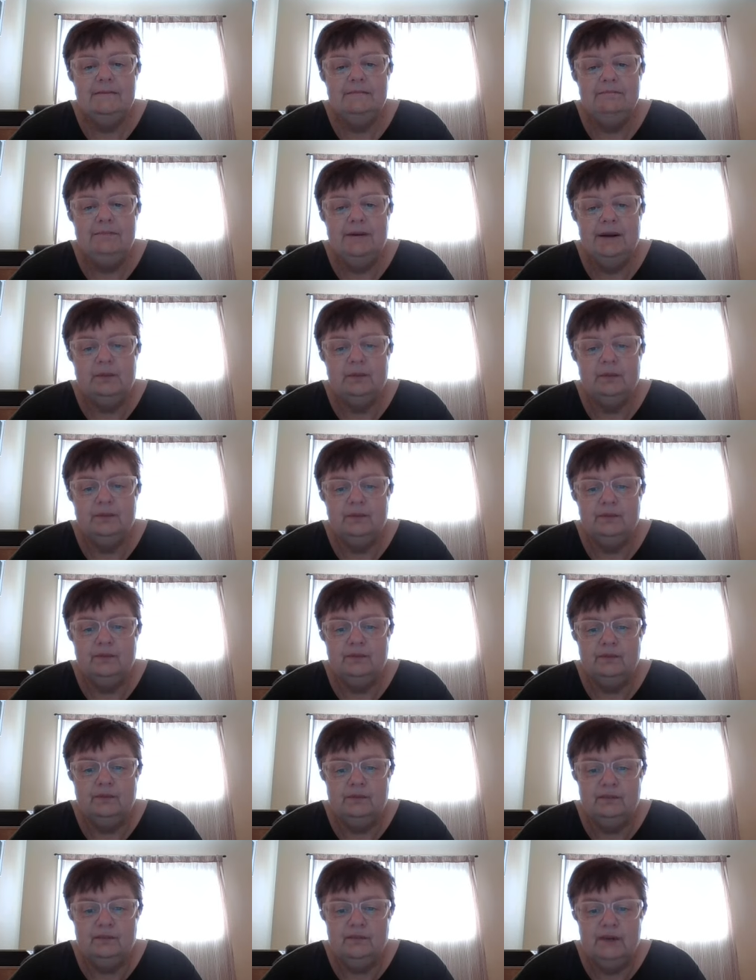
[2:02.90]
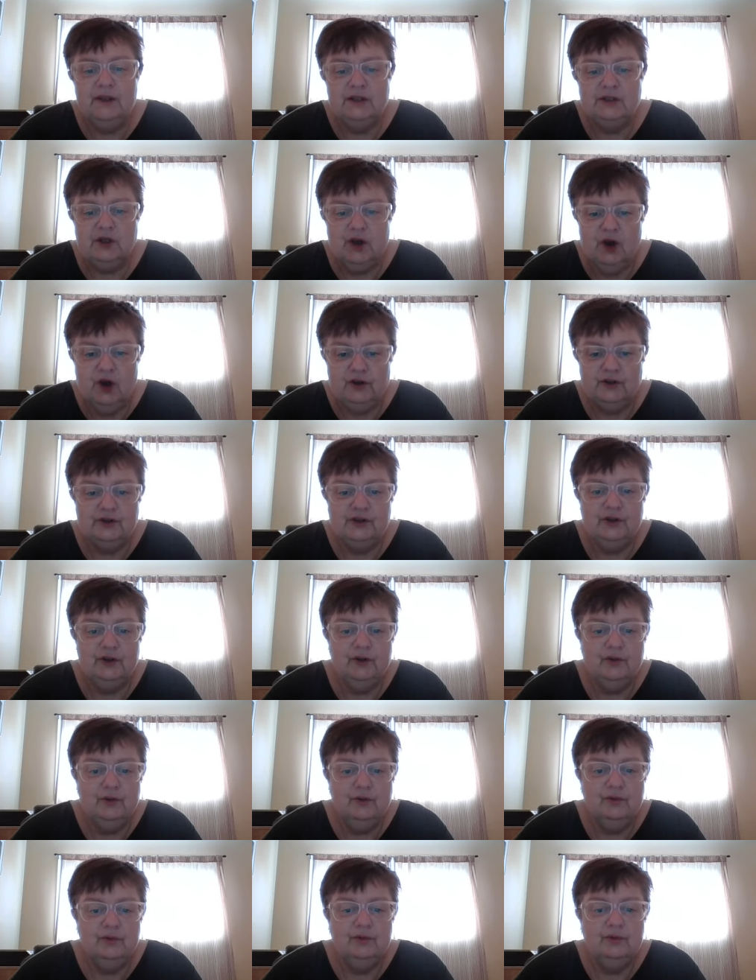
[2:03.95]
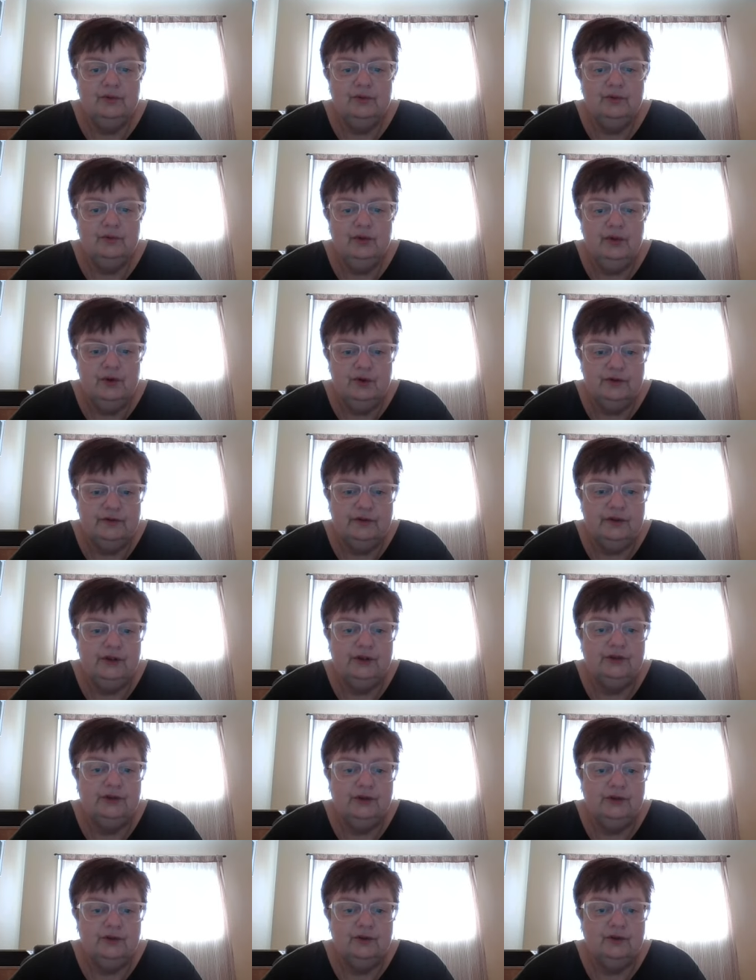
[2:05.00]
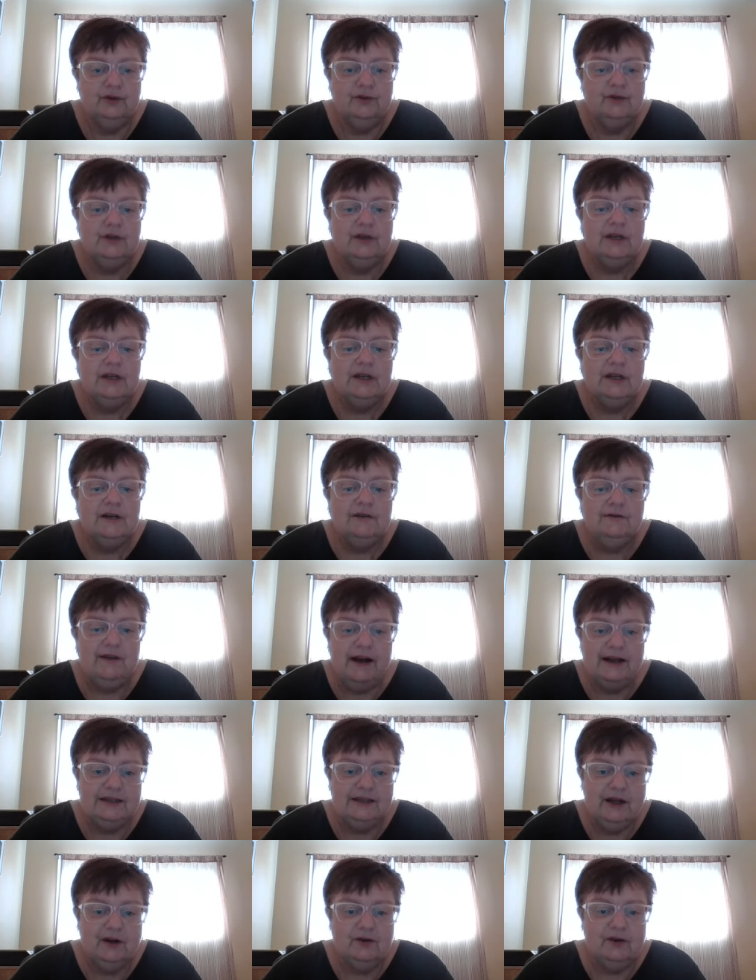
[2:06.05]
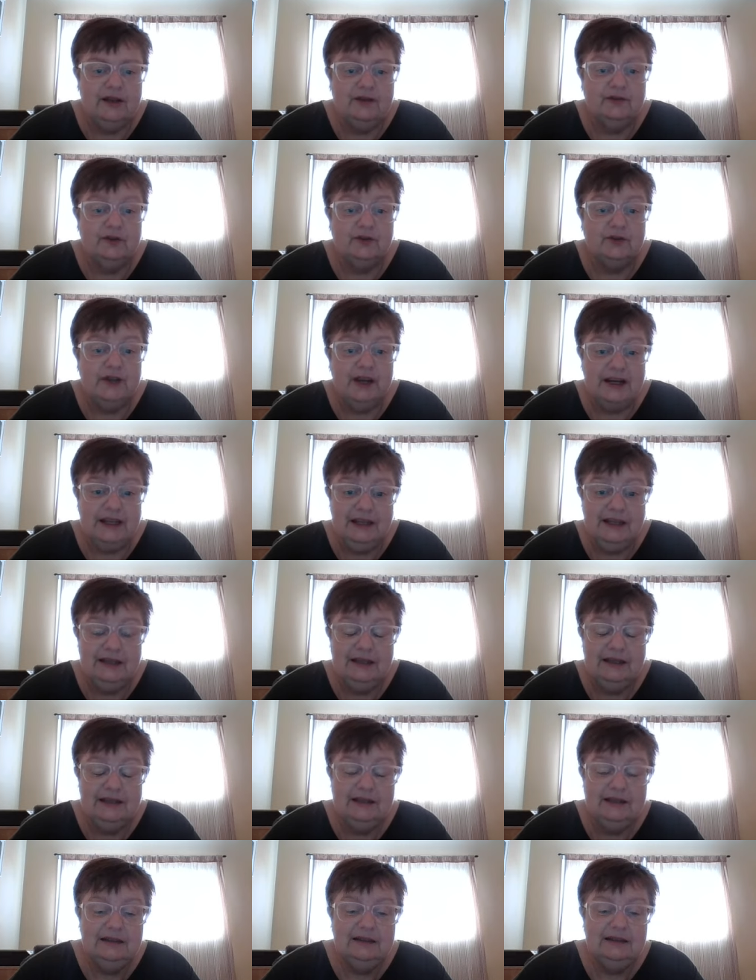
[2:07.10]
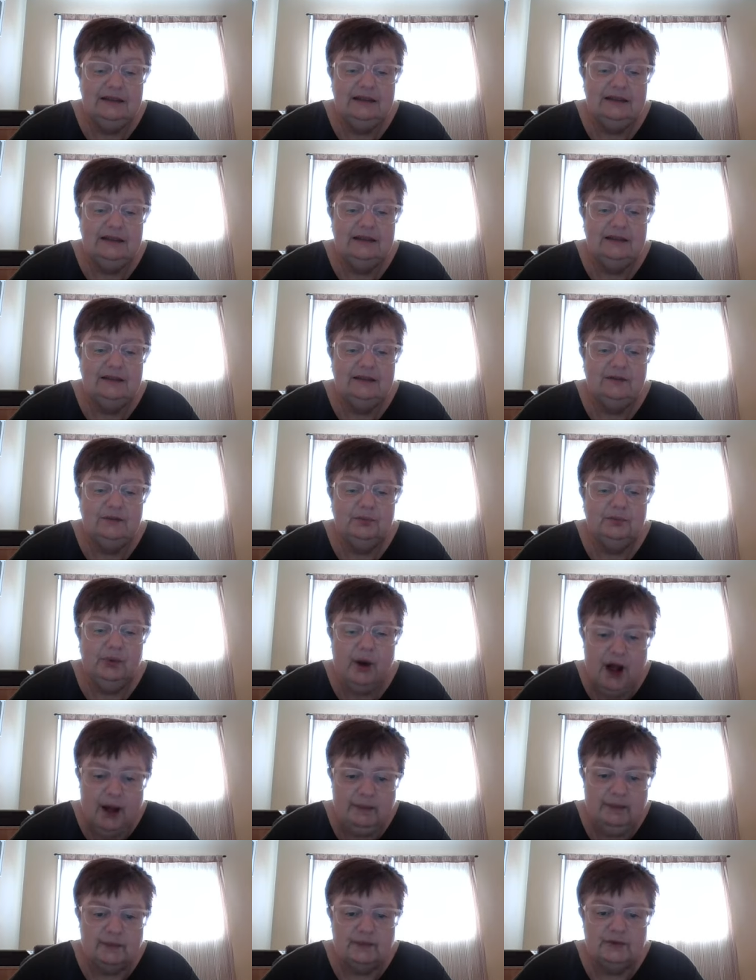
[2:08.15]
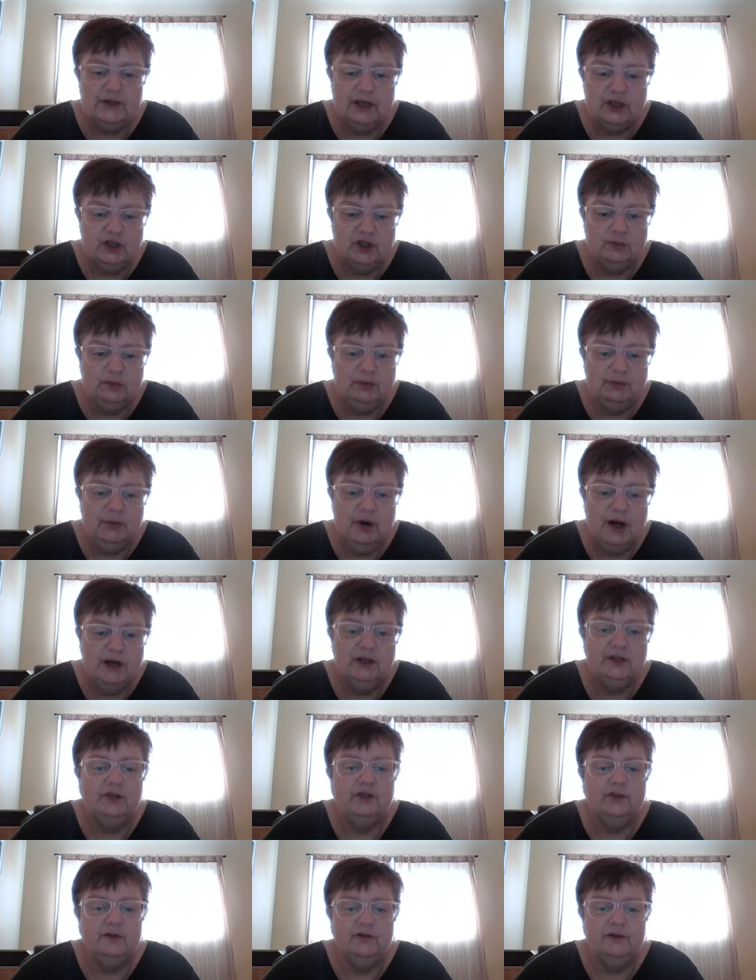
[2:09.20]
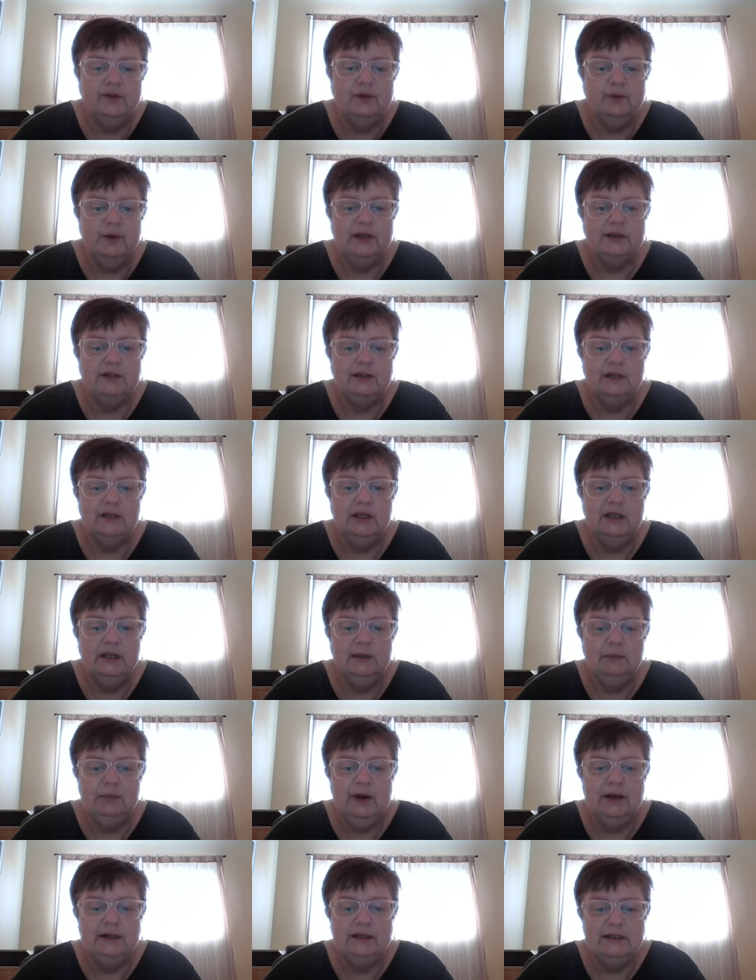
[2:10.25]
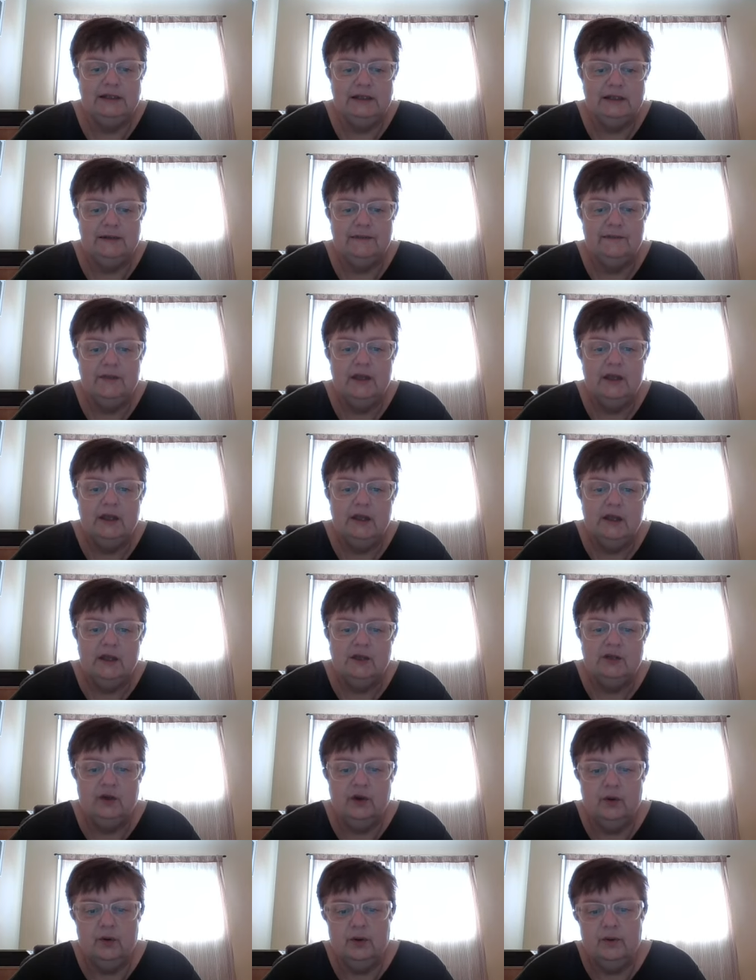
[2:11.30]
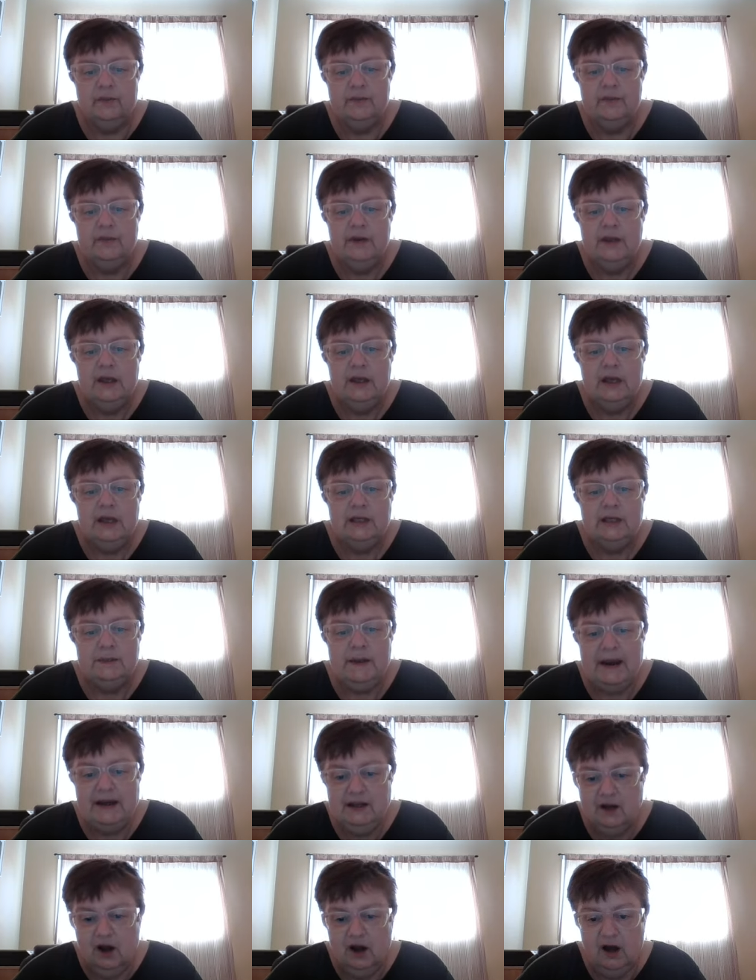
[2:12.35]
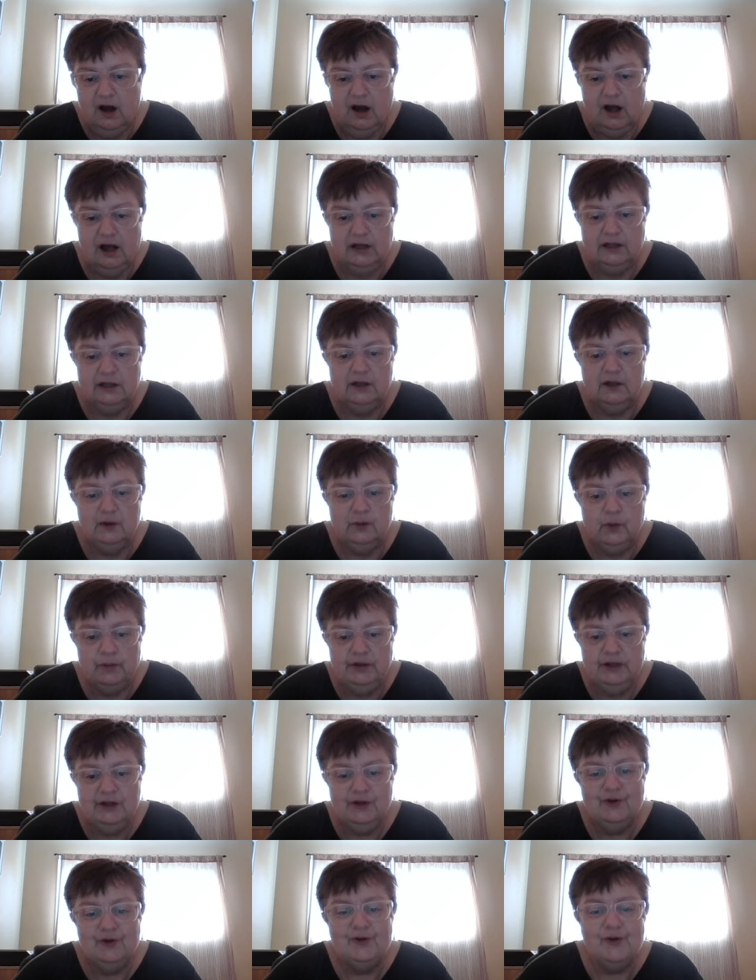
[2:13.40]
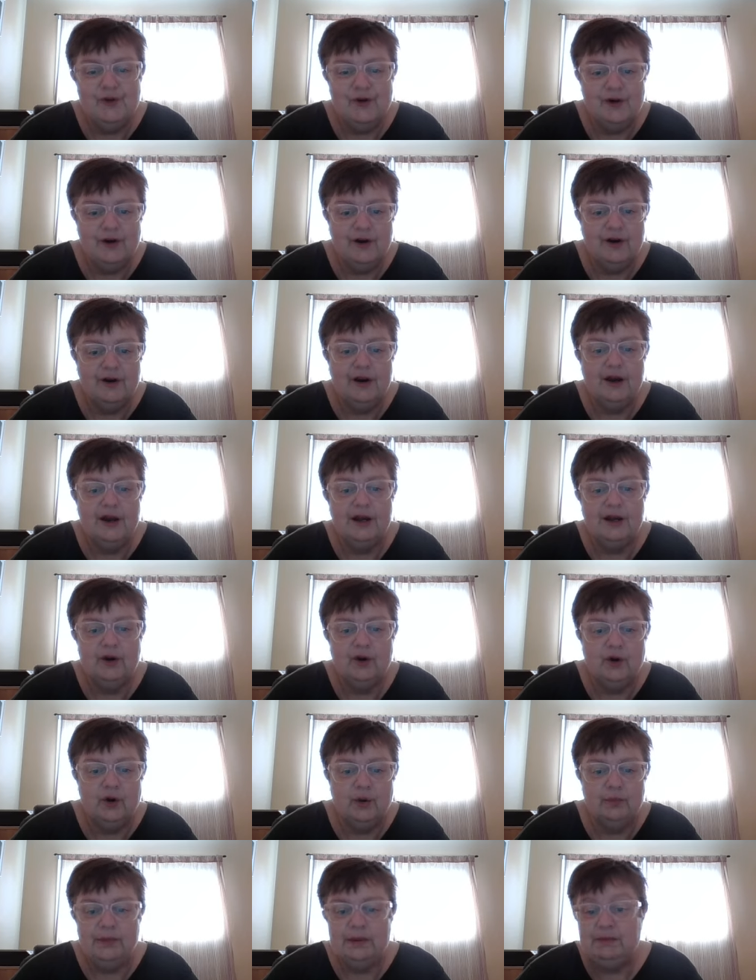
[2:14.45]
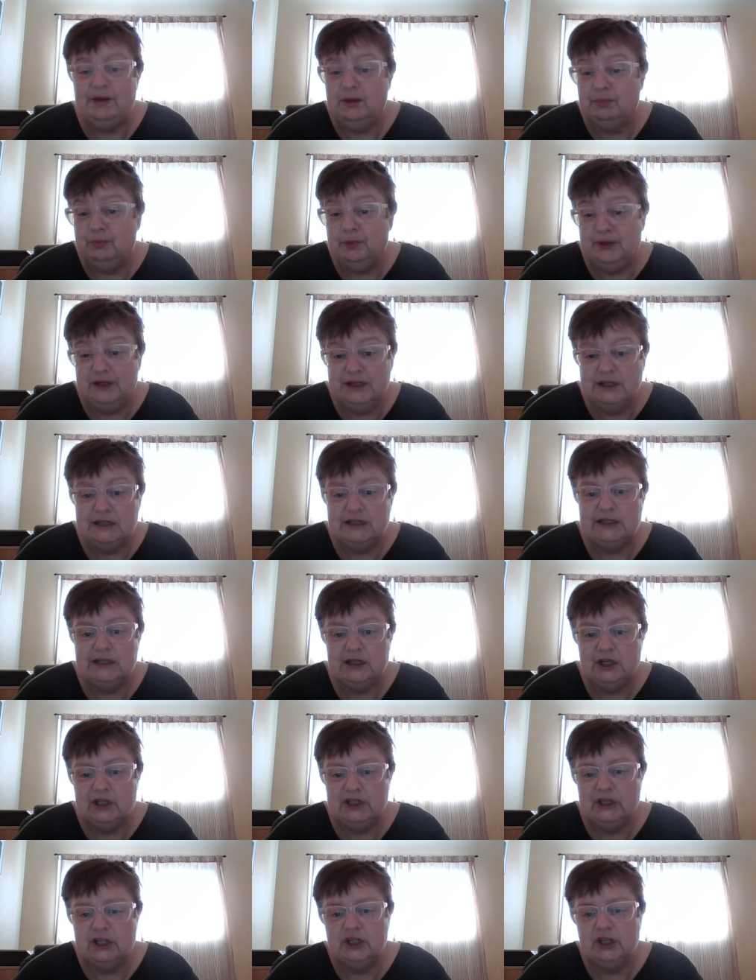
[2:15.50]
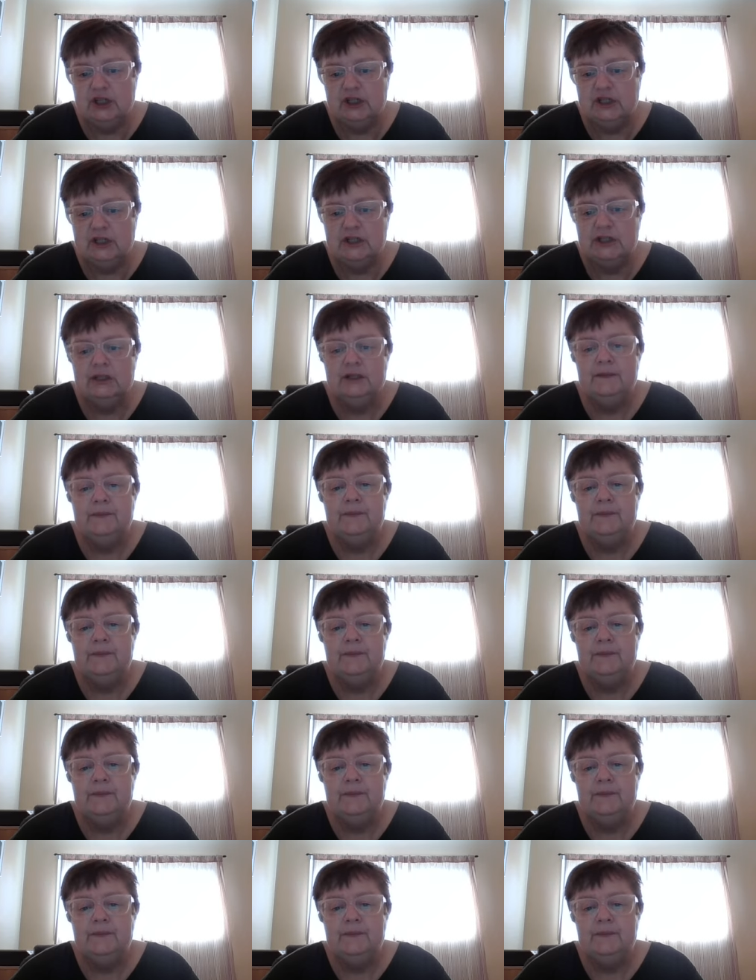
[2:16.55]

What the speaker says: But it's also useful to find out if there's any problems that should be monitored for the rest of the pregnancy. So depending on the woman or her maybe pre-existing conditions,